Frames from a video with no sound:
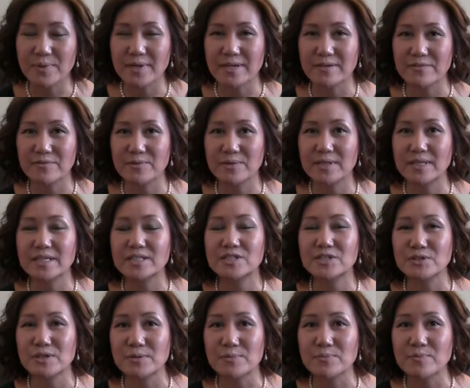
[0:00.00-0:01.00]
but really
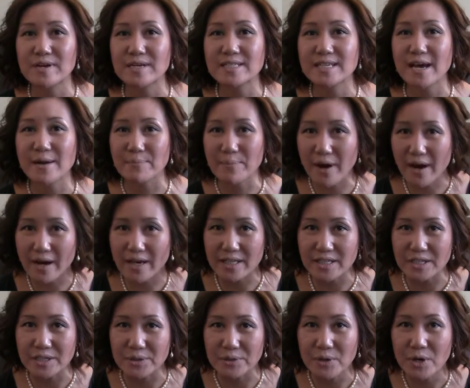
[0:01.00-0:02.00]
to impress
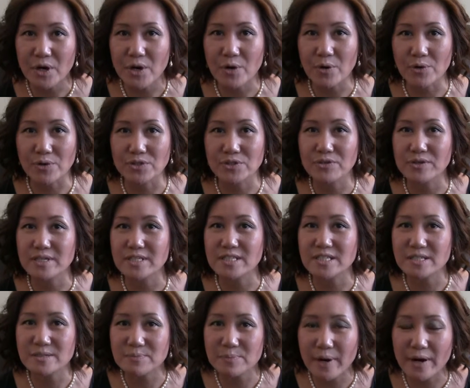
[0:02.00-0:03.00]
upon you or to
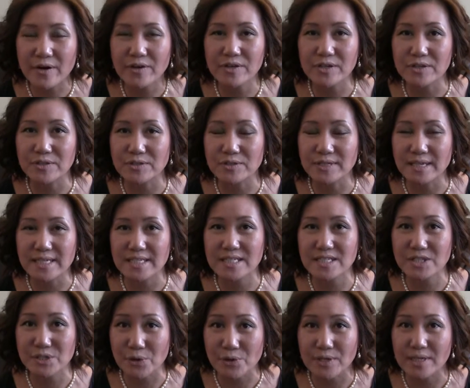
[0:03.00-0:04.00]
inspire you to get
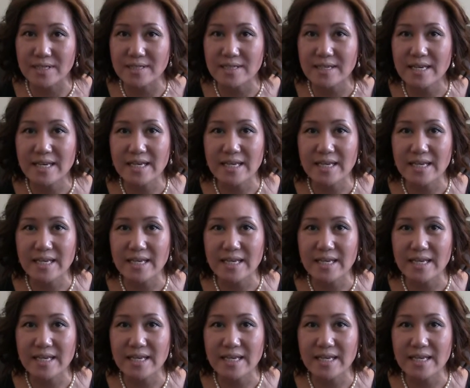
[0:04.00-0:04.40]
started